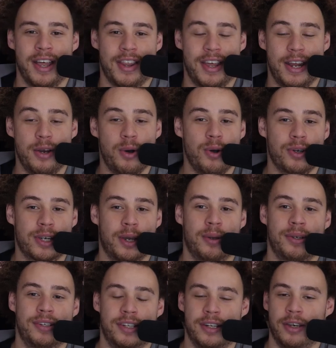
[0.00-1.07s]
They're not
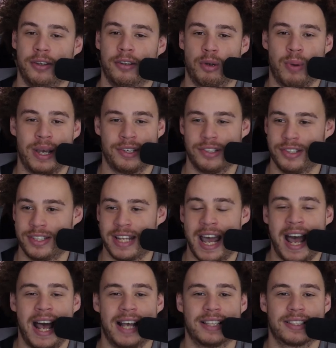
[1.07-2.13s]
going to know the questions to
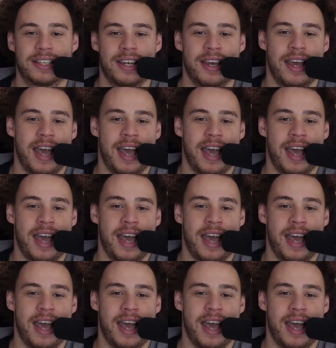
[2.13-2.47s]
ask.